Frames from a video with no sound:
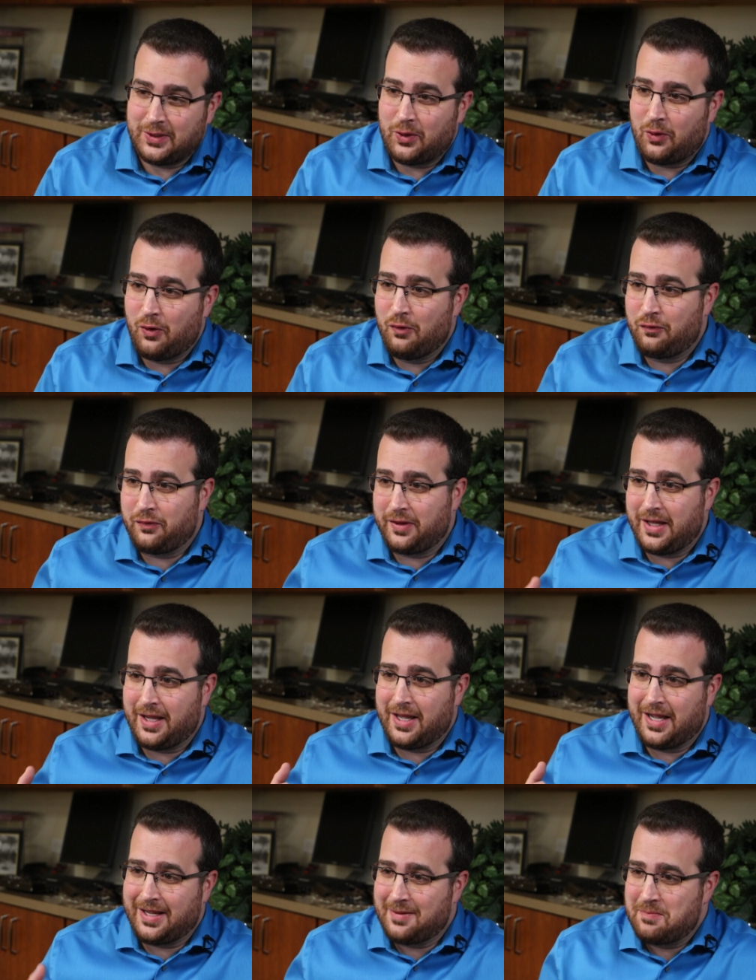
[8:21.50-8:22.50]
You know, hopefully
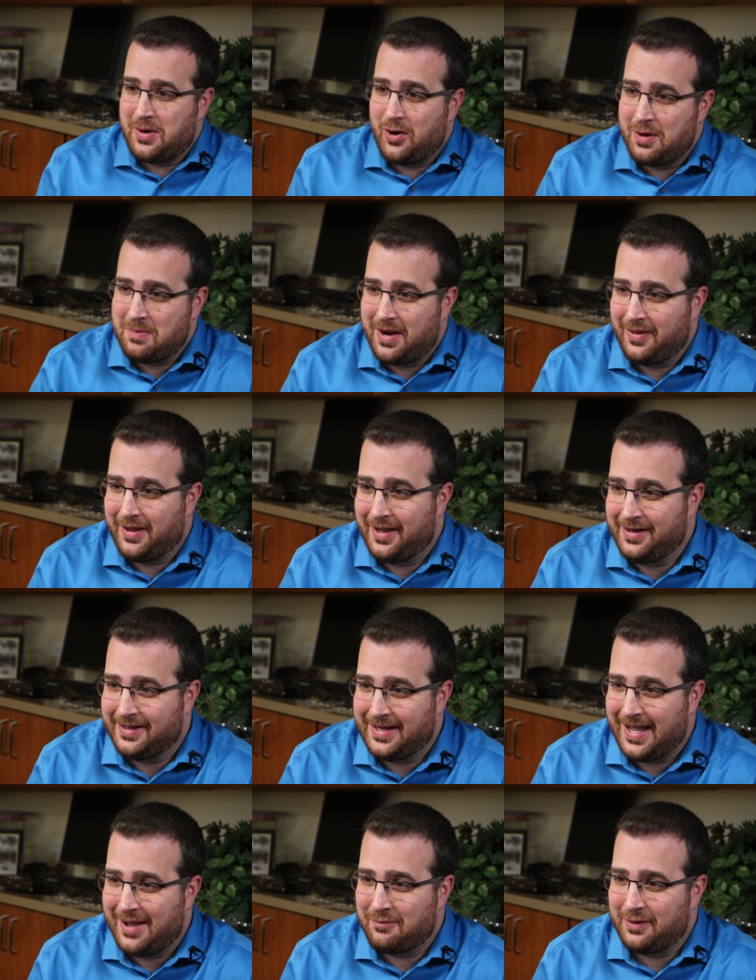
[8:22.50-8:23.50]
I get married by then
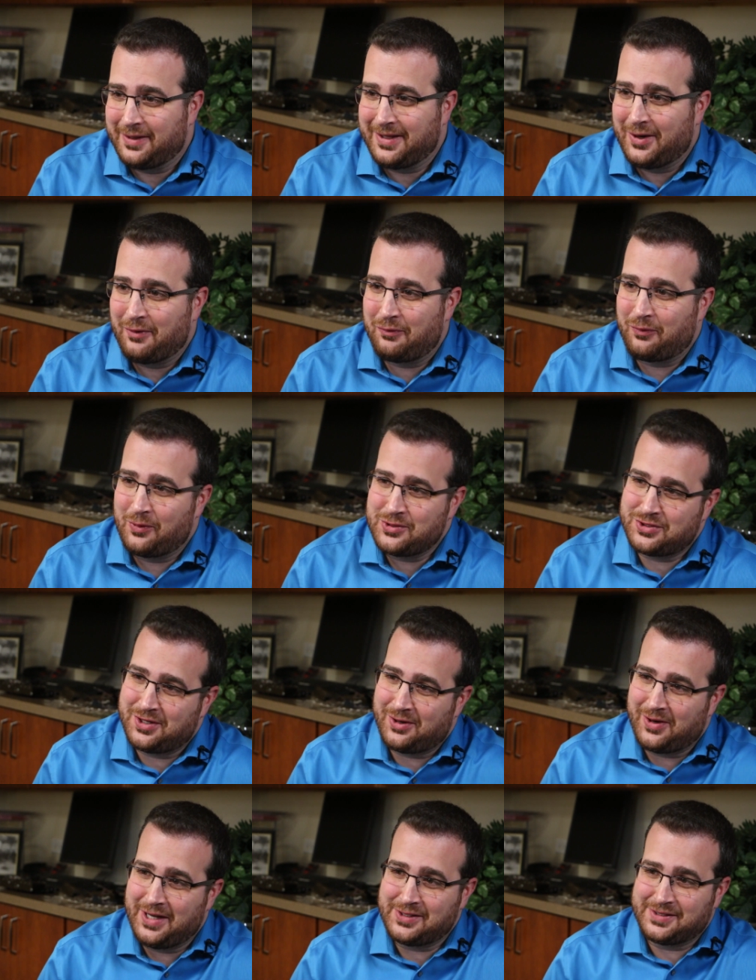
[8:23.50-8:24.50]
and have a, you know, fourth
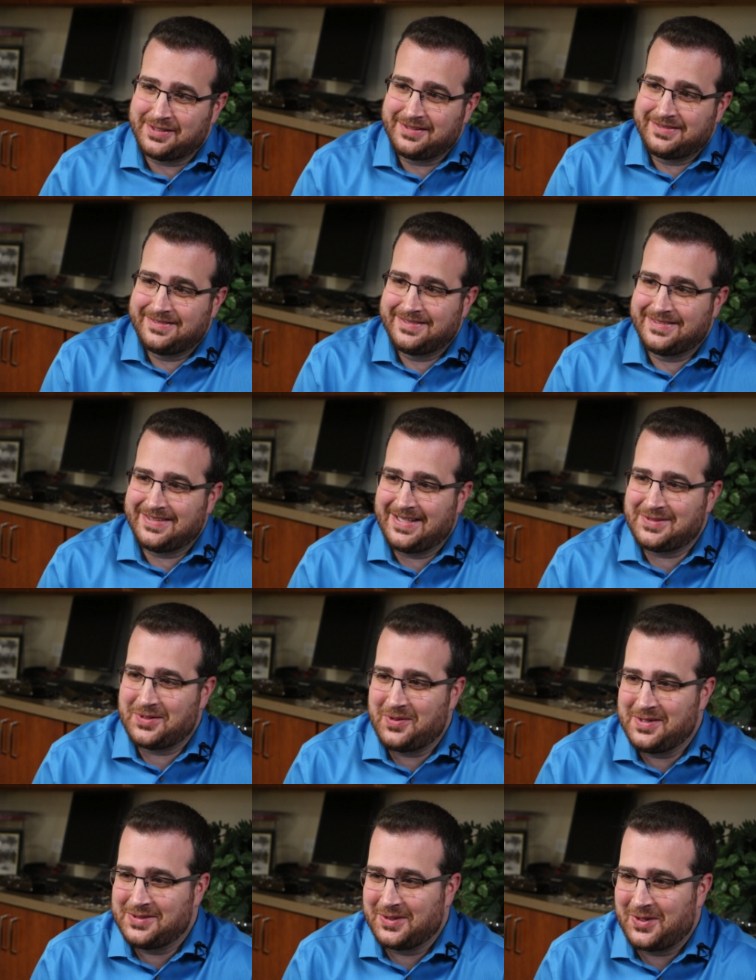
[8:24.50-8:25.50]
generation. So that's
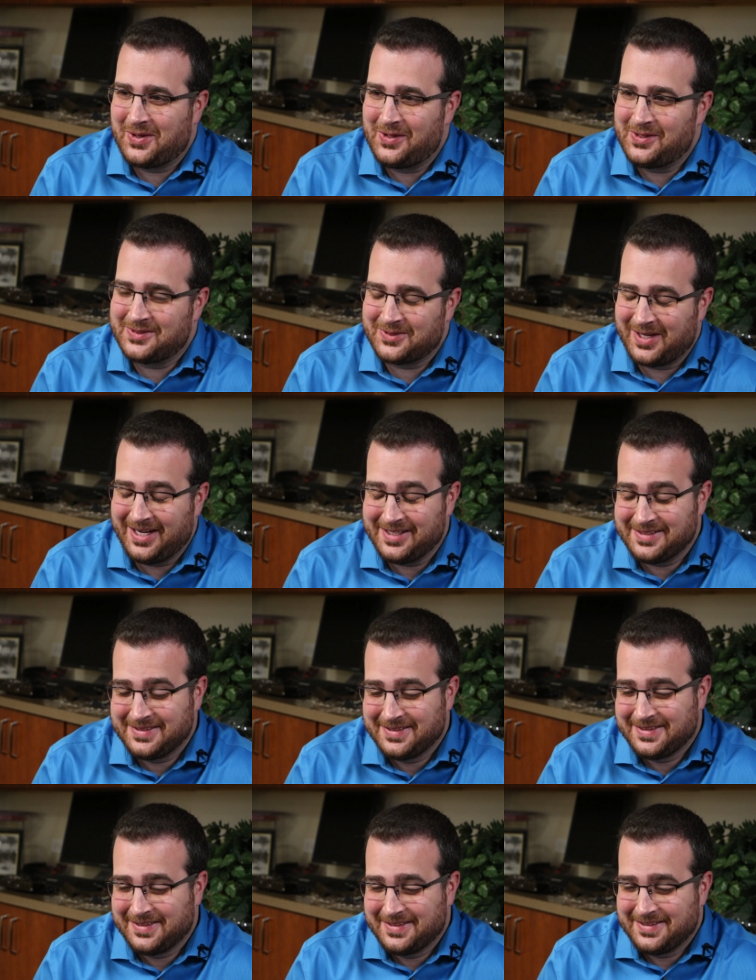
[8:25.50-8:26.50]
always the goal, right?
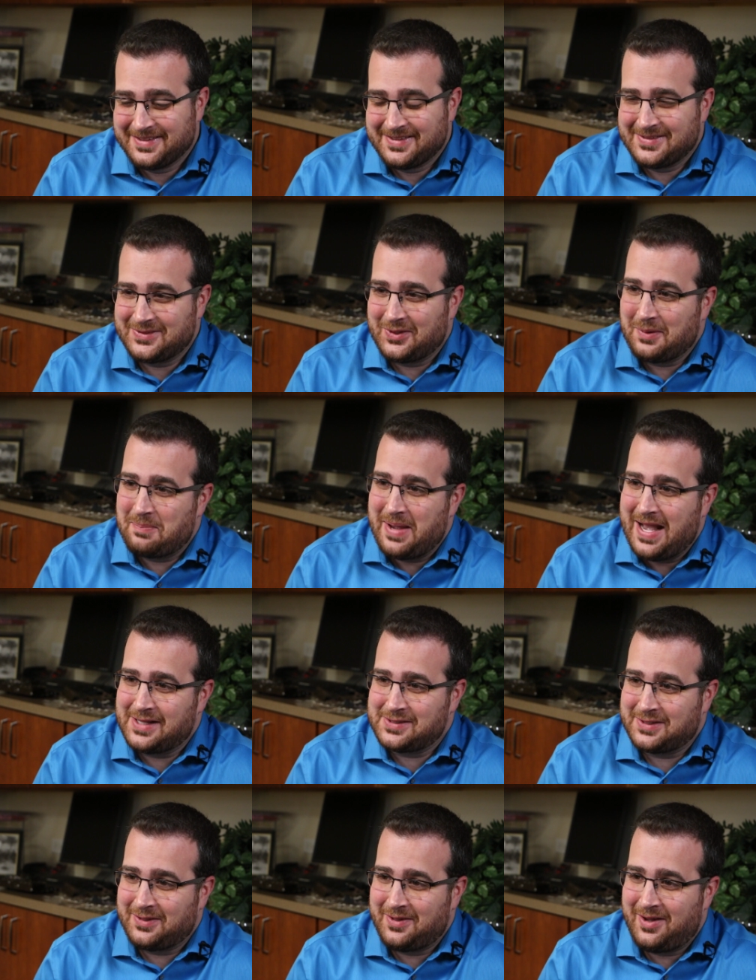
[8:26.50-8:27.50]
So to
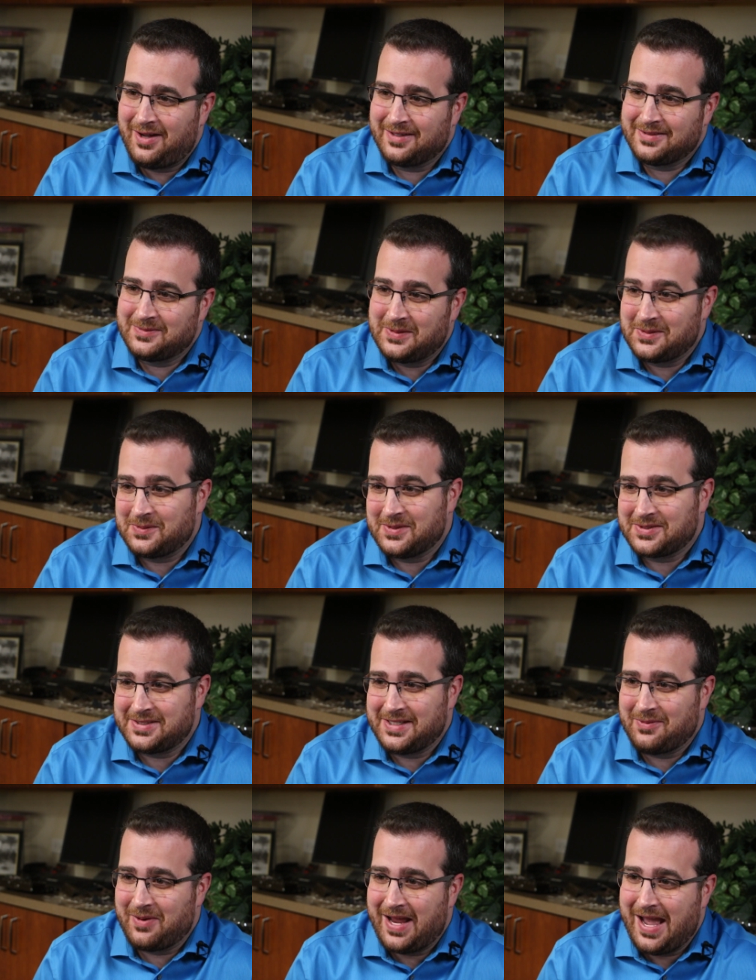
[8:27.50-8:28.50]
pass along, we'll
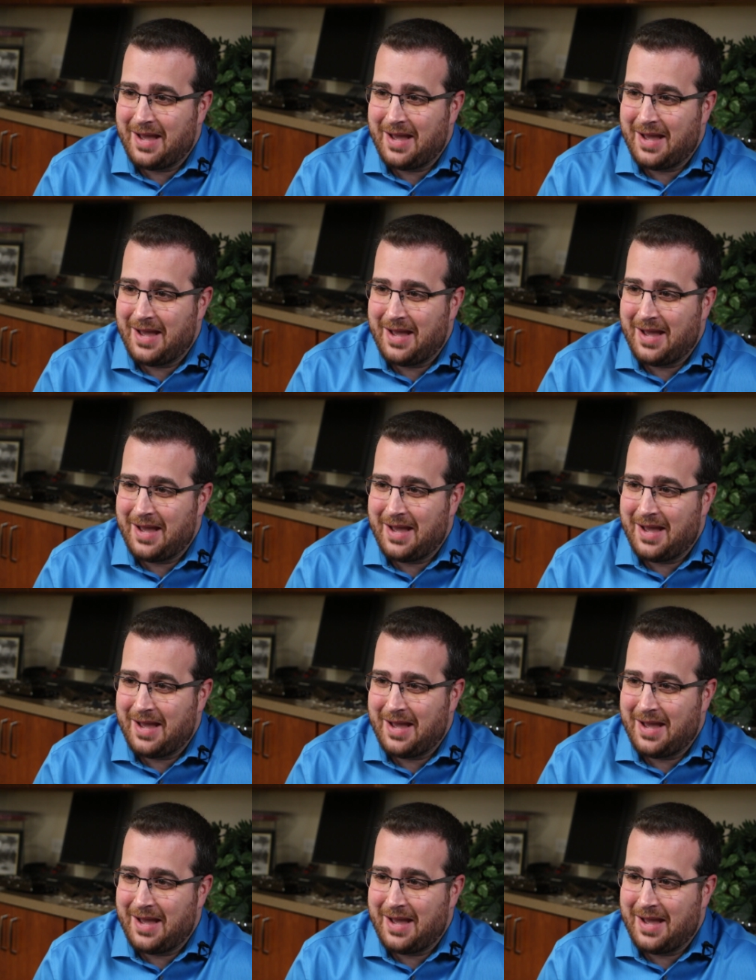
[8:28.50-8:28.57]
see what